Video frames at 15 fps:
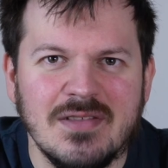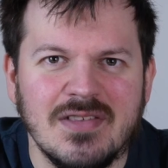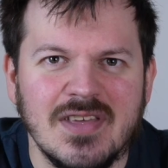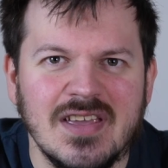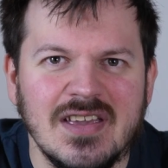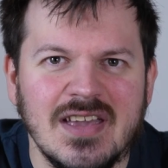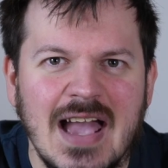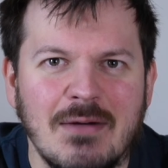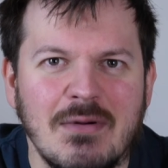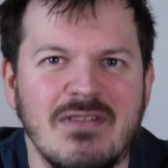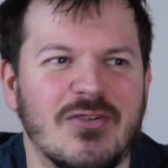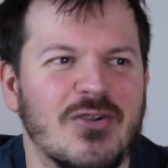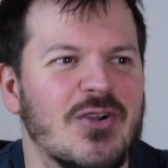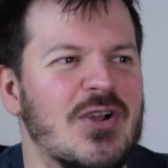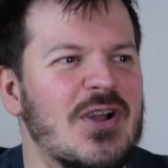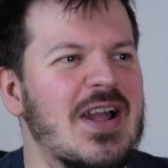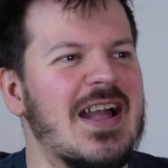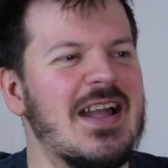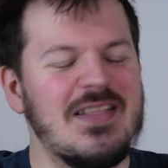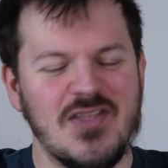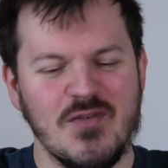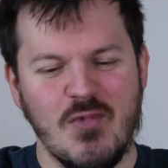of thing. However,
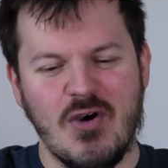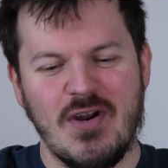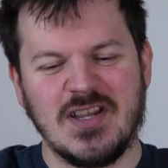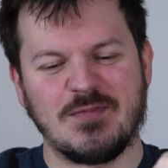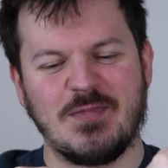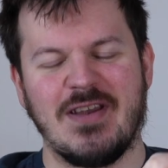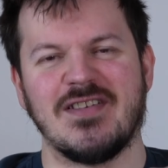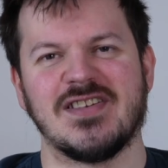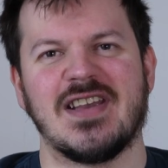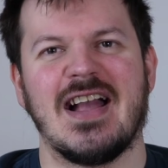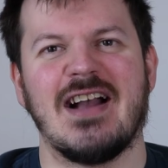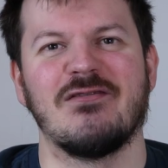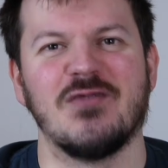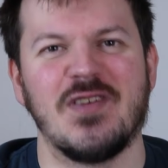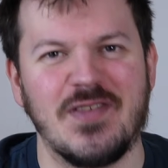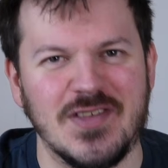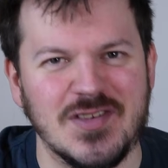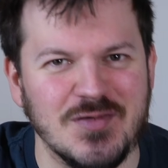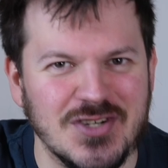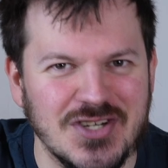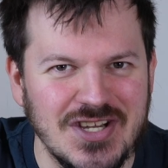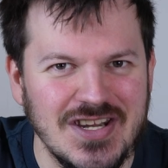the more experience I have with this
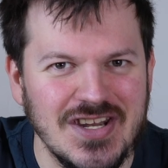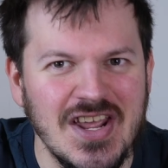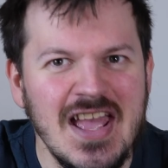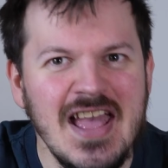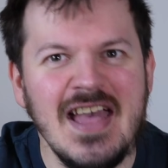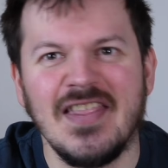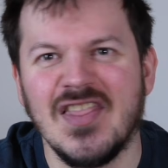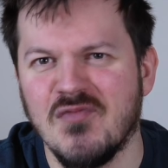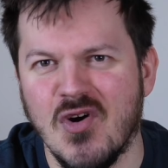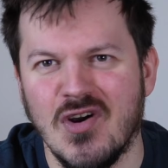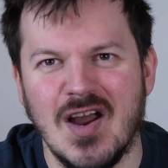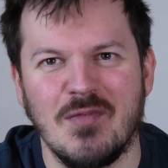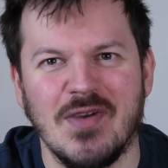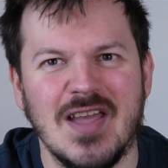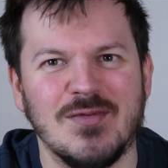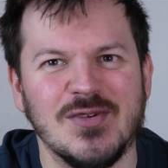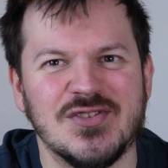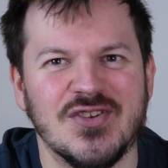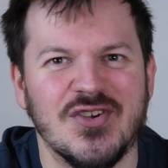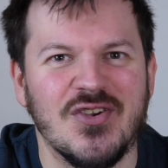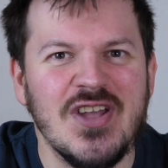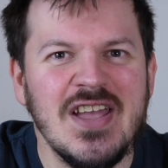machine, the more I'll be able
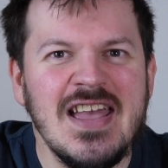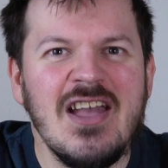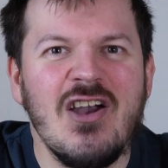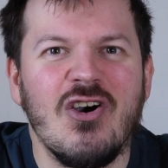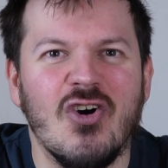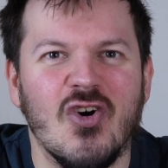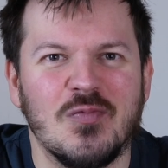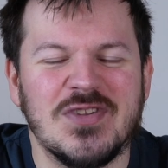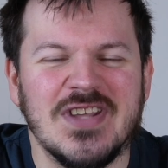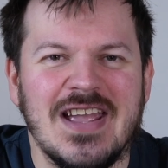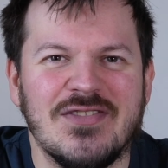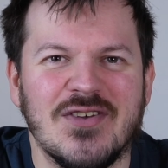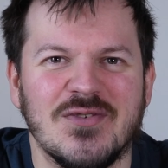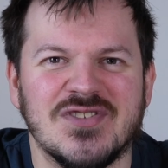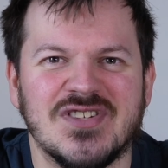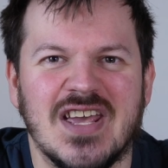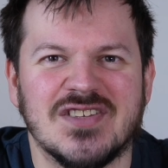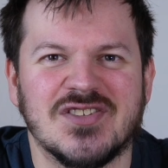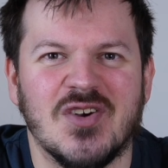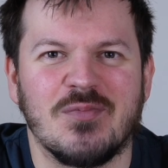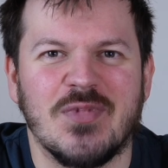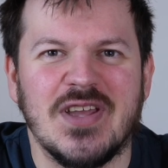to update those
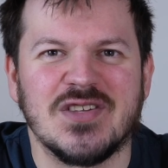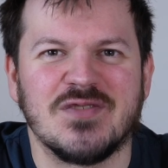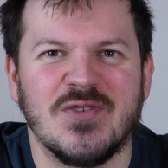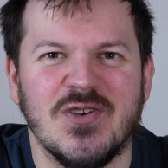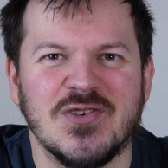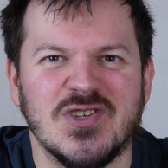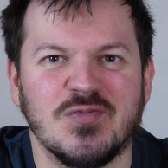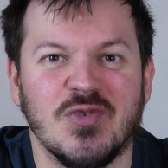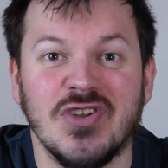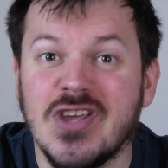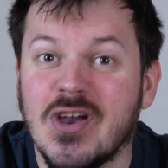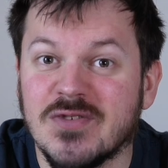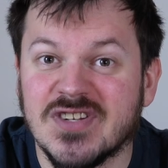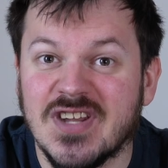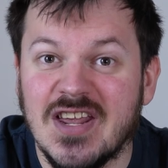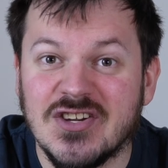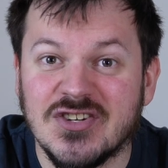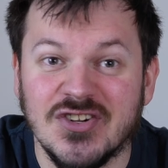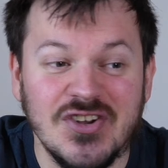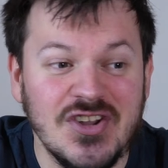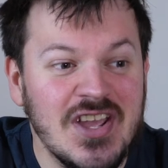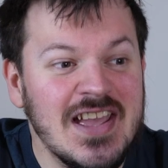desktop-based versions. But
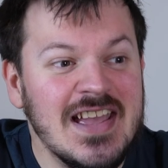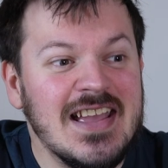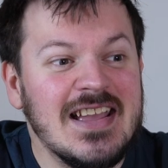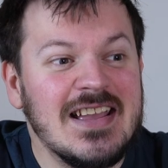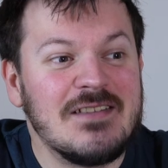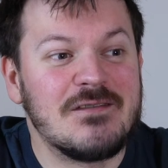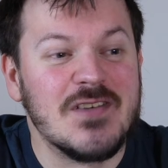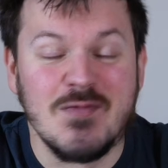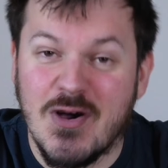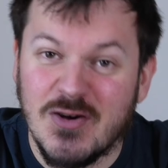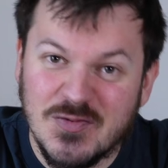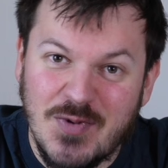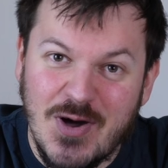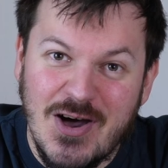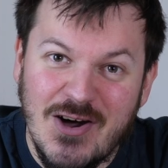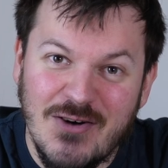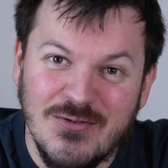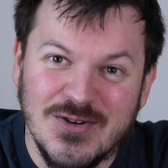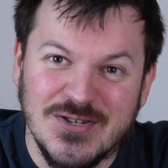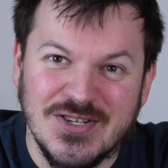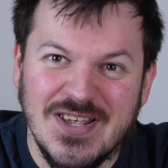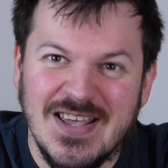NeoStation, for the most part,
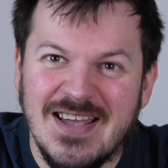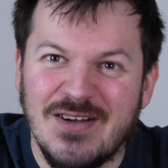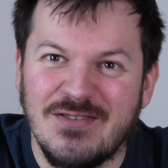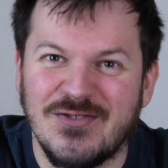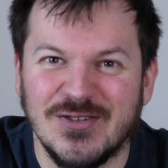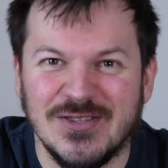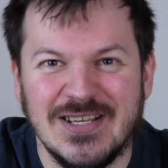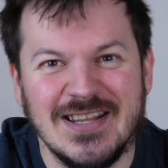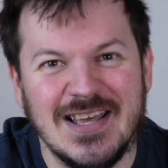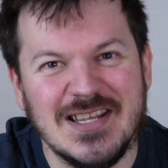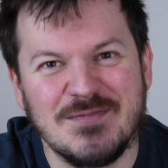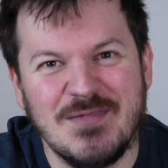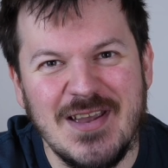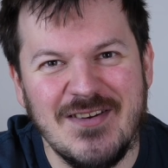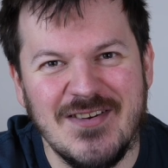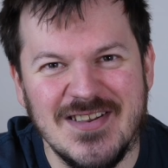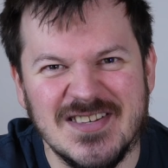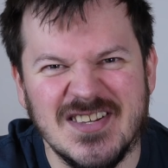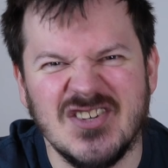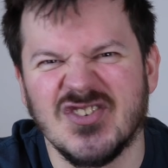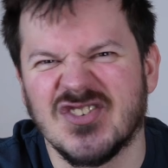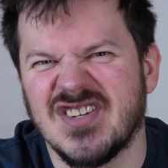was a fun little
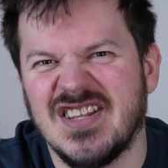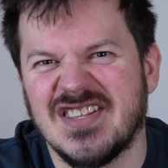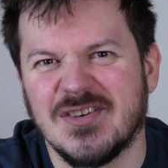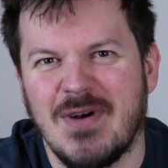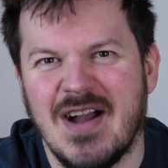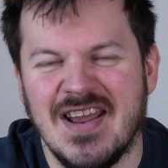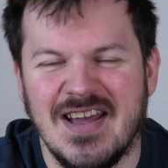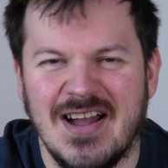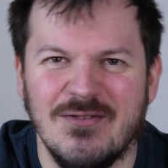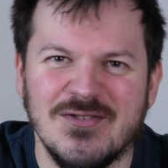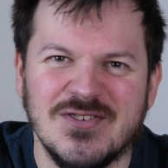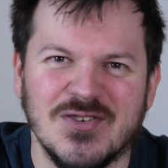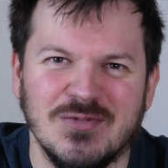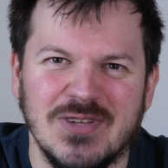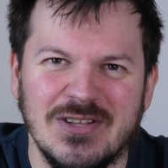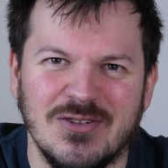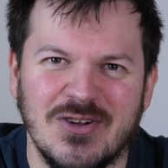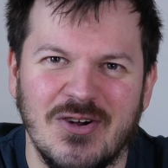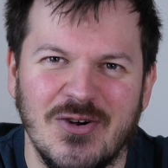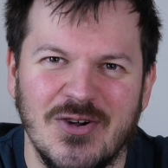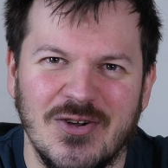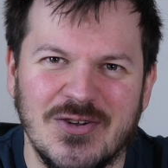experience, just need to iron out some little
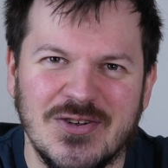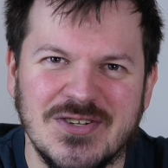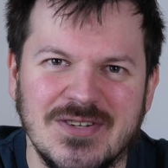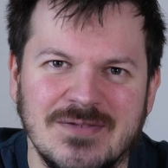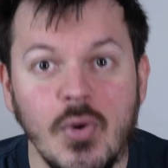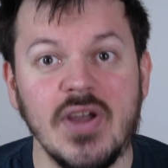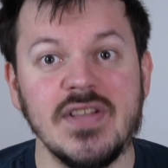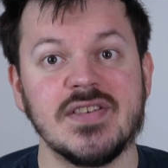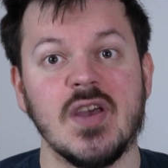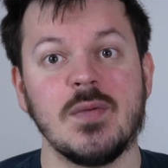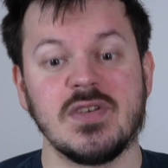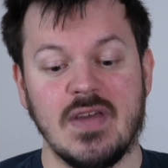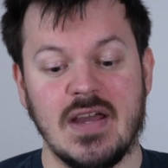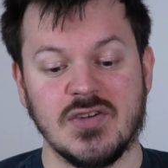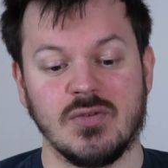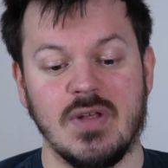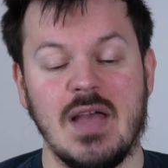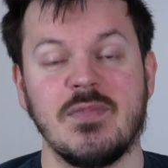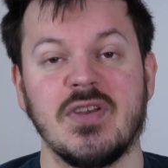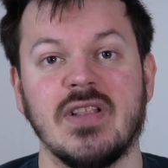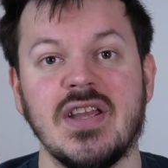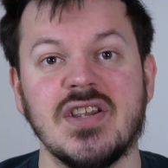quirks. But in terms of the actual
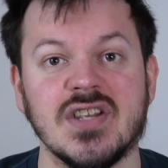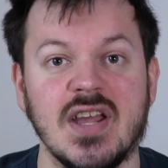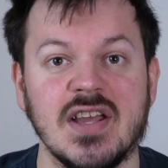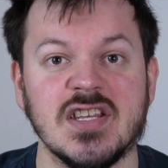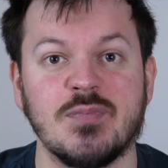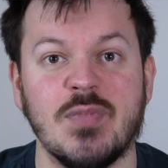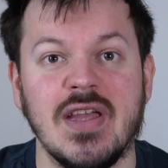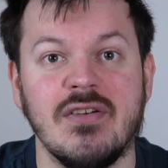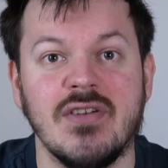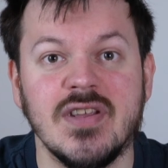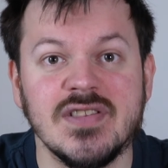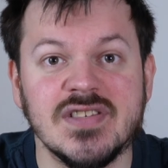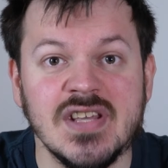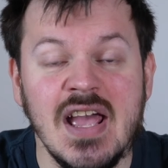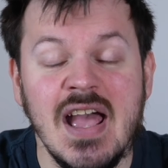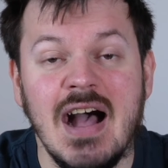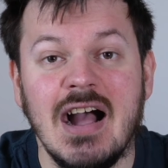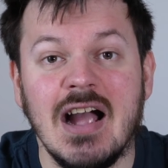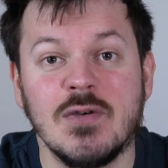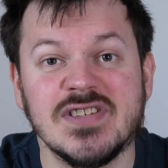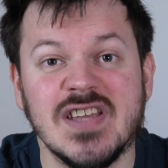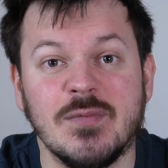emulation experience,
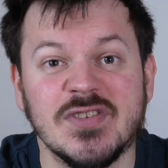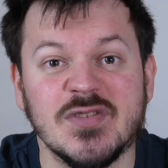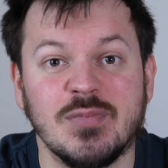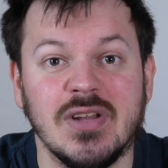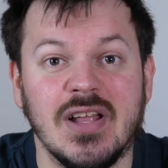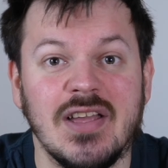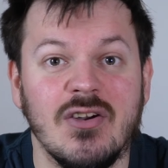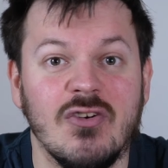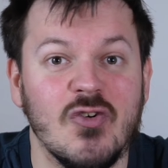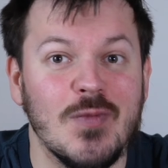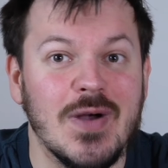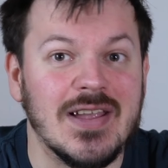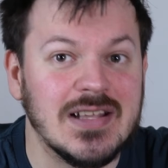I was able to play all my